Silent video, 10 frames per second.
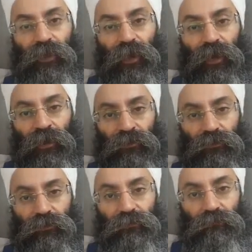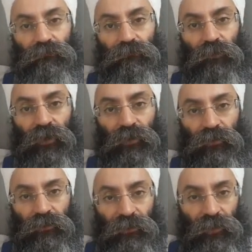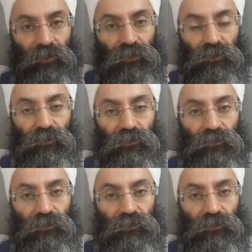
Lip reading: and pani leke,